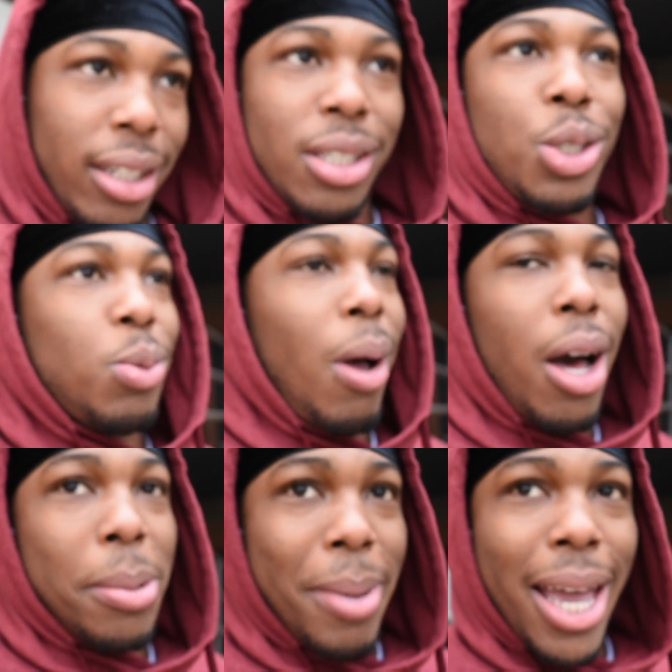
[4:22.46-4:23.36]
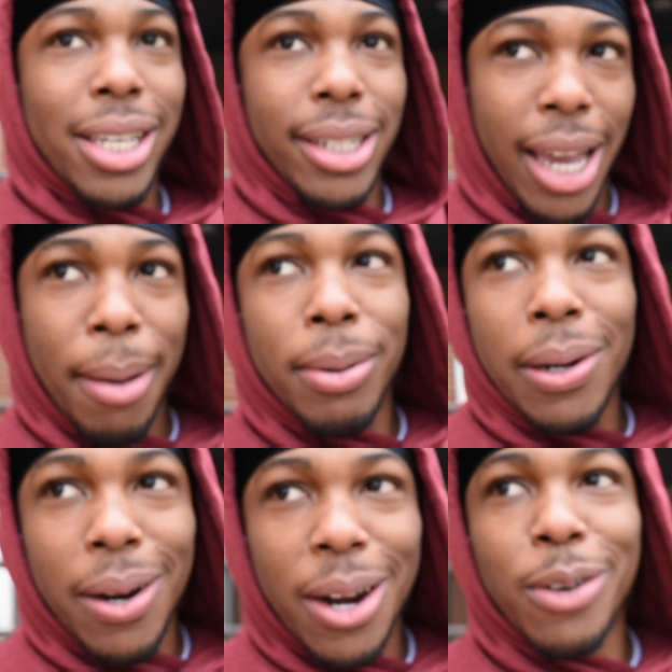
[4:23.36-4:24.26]
this is why the bad shit happened
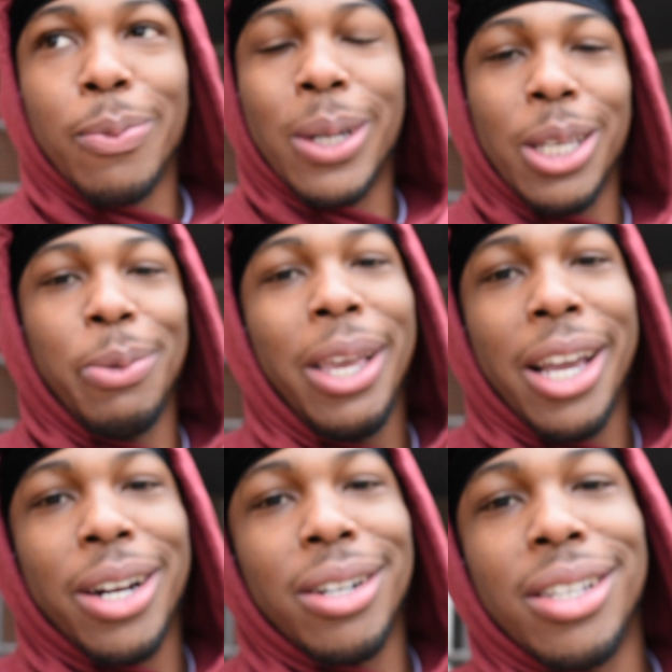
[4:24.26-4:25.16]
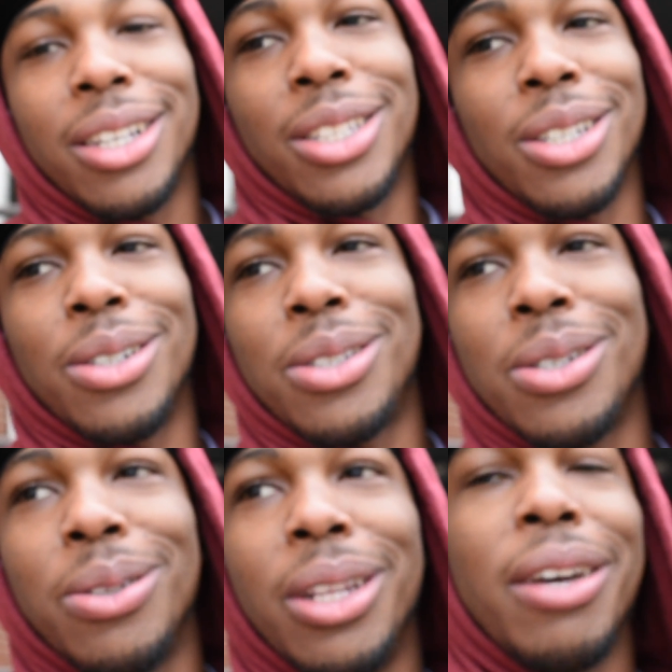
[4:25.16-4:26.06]
on earth, because we here
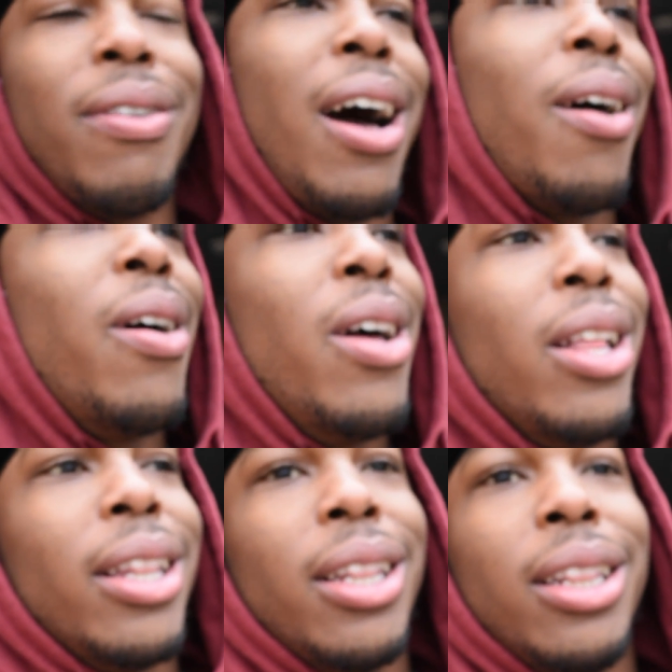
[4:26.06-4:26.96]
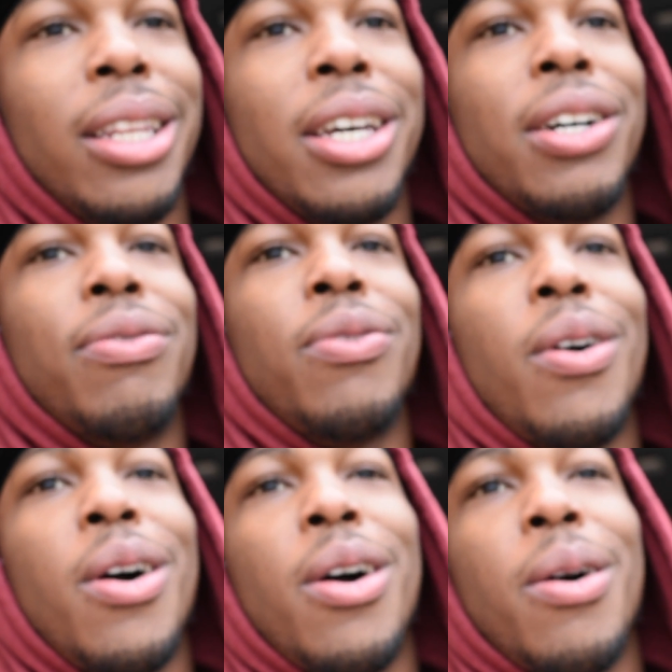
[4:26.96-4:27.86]
to live out, live,
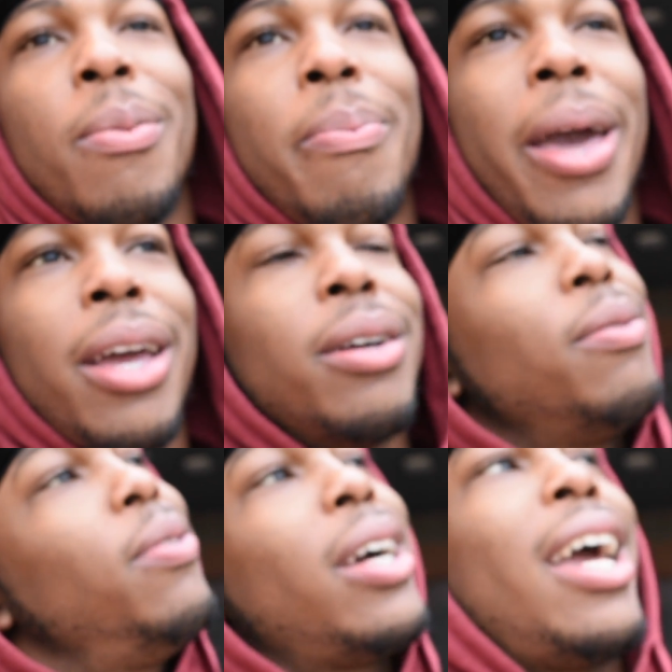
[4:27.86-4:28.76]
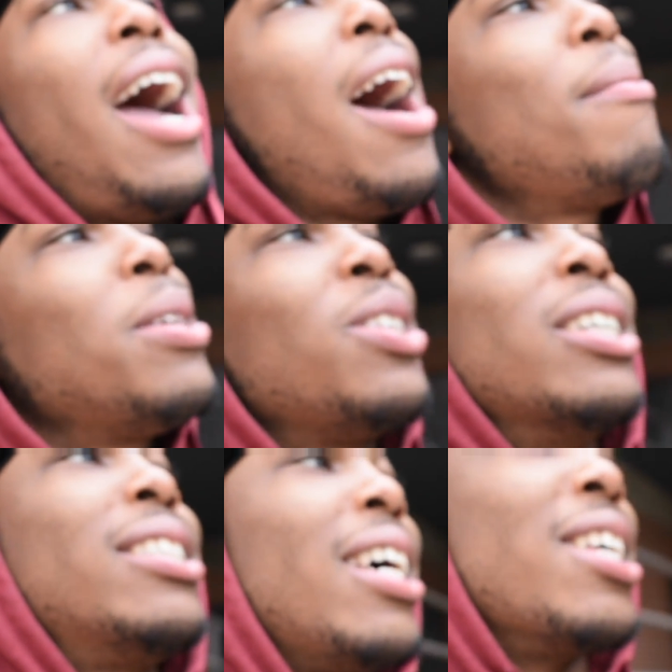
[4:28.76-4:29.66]
pay. Fuck it, how am I
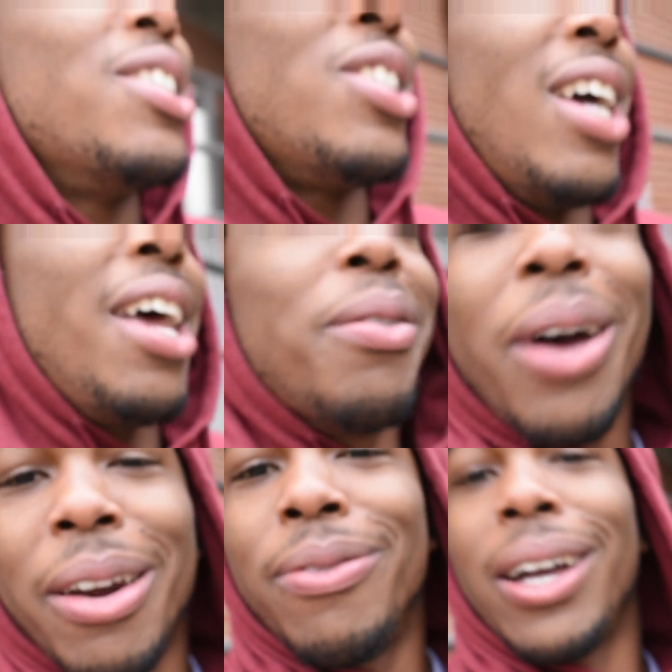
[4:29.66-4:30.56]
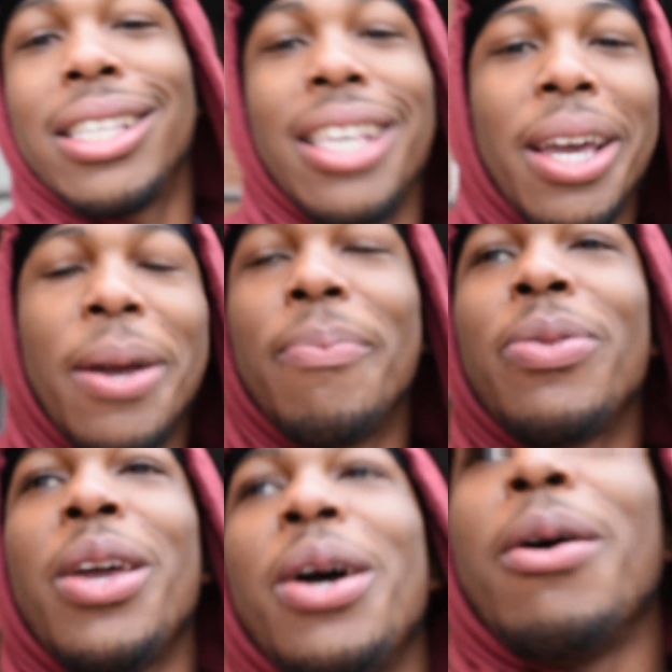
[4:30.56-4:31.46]
trying to say this shit? I don't know how to fucking say it.
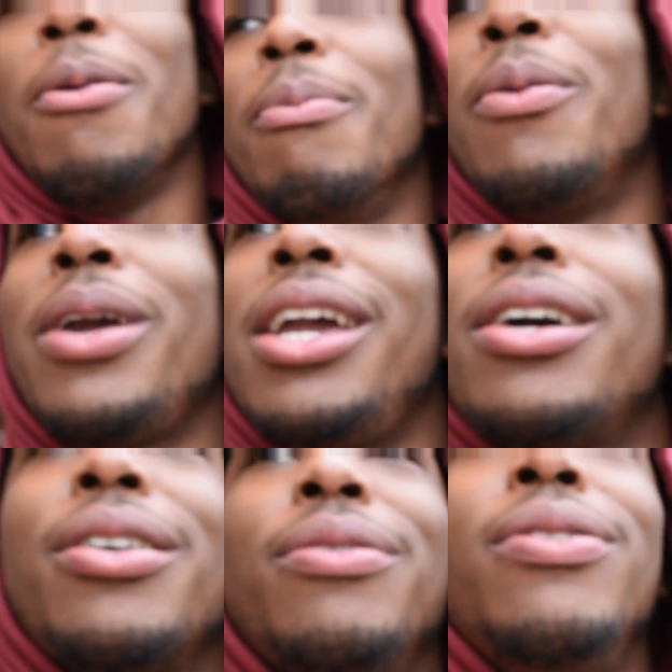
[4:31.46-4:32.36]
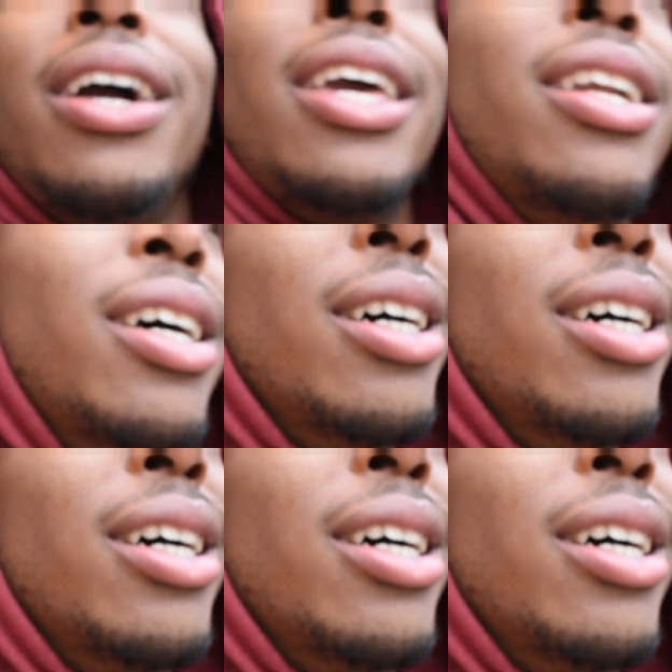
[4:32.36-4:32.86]
But we here to fucking,